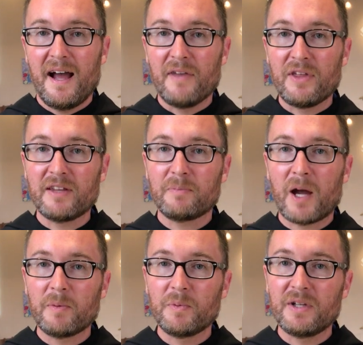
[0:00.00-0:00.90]
I think
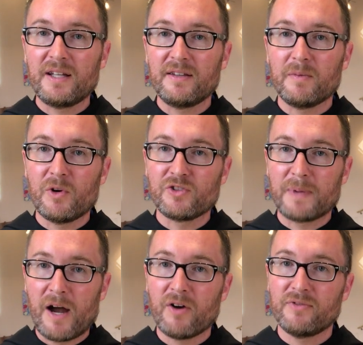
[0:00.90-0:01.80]
probably the most
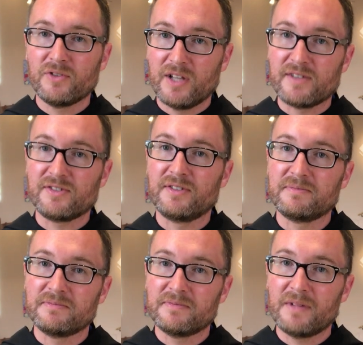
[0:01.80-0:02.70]
powerful
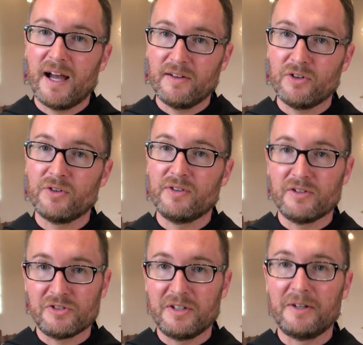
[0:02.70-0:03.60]
lesson I learned
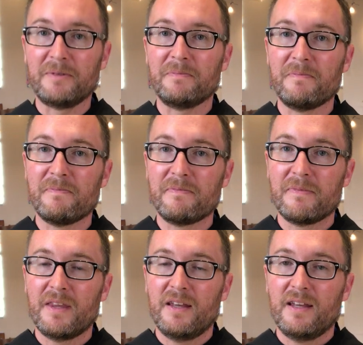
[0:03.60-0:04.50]
this year
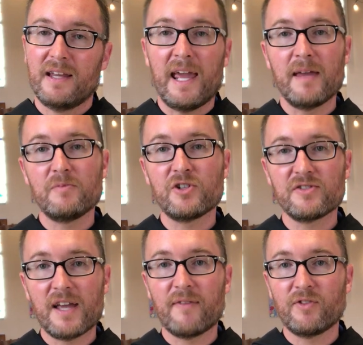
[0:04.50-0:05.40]
came
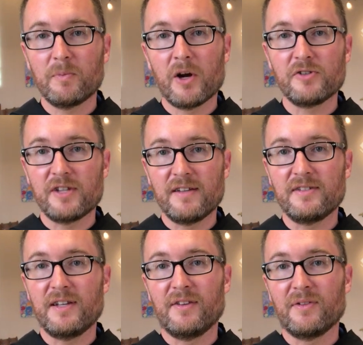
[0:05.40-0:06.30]
just after March
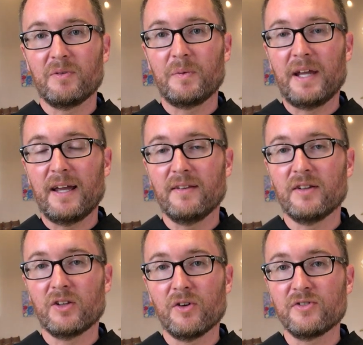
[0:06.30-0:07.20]
18th, when we had
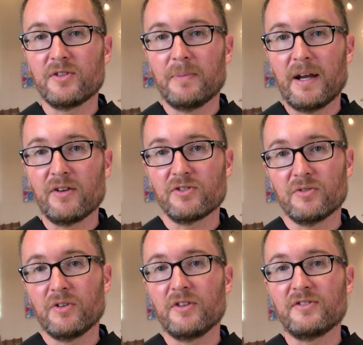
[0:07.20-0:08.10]
to close the parish
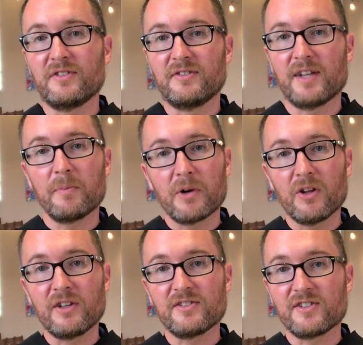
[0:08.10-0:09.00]
doors and
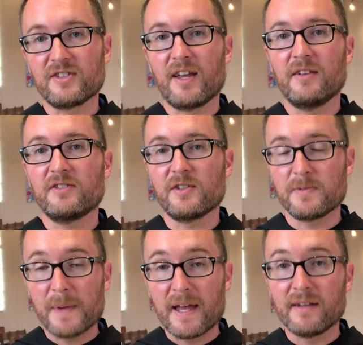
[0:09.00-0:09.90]
temporarily
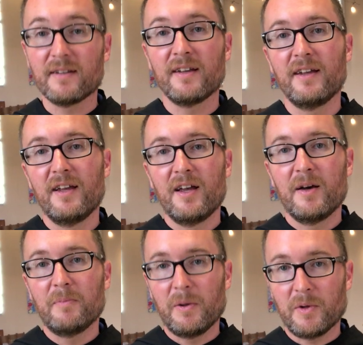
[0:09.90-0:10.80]
suspend
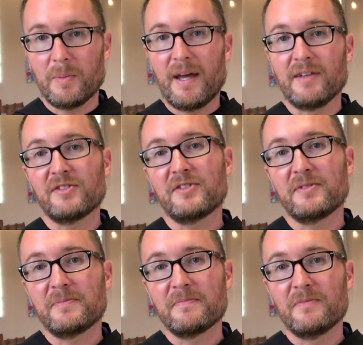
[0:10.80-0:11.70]
public
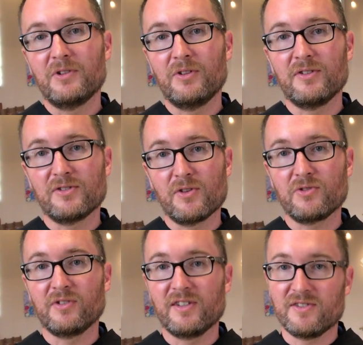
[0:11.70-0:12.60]
mass due to the
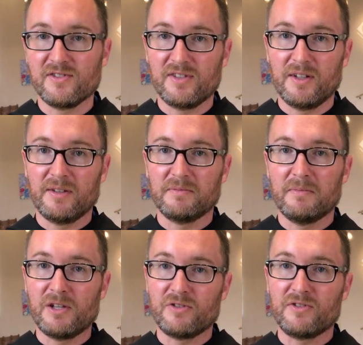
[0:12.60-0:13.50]
social distancing
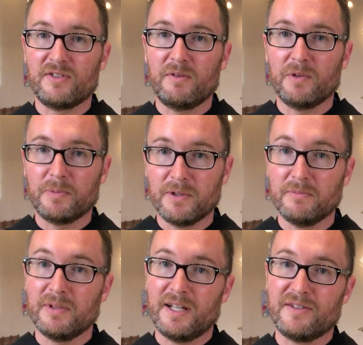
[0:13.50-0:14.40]
measures that were put
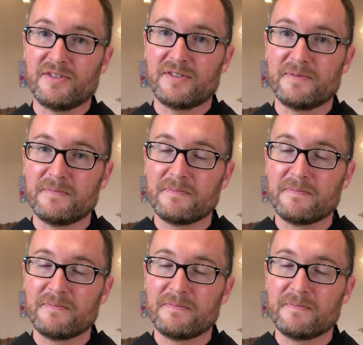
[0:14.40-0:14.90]
in place.